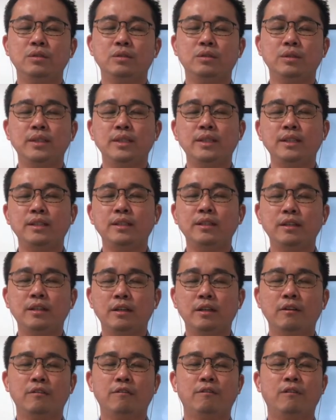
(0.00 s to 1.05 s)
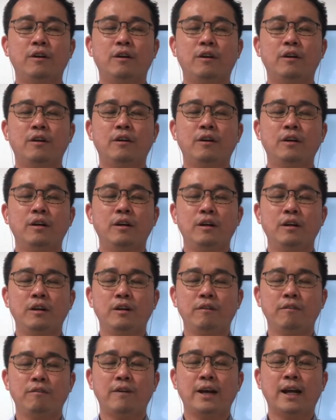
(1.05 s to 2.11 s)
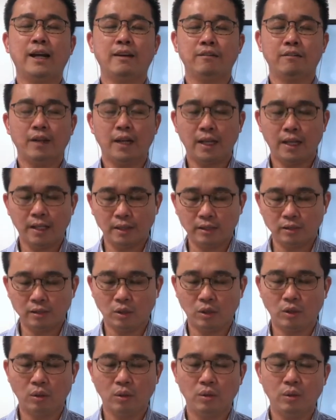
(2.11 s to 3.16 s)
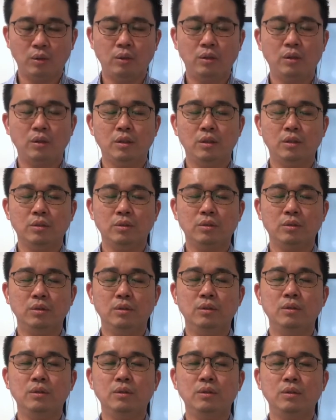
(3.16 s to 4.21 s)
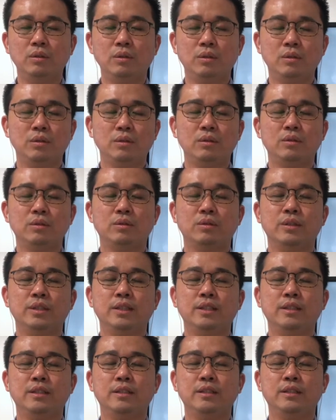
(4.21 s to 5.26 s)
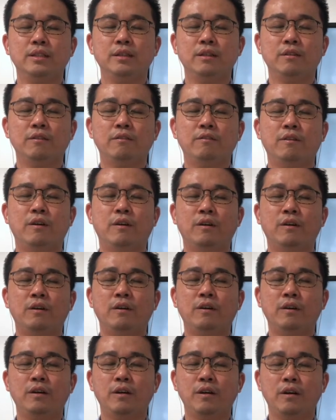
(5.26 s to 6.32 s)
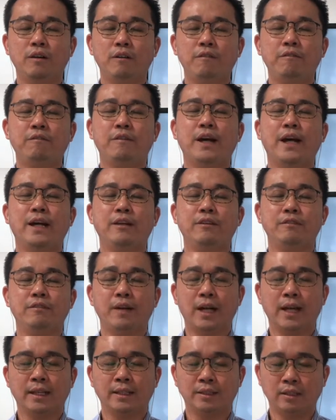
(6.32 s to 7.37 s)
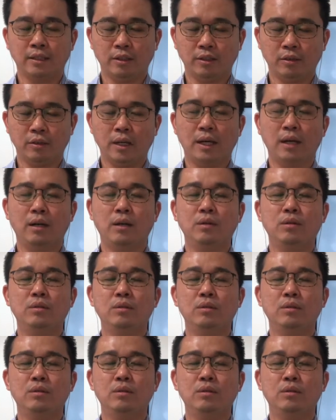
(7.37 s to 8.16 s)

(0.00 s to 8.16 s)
3, 4, 5. And hold. 2, 3, 4, 5. Exhale out.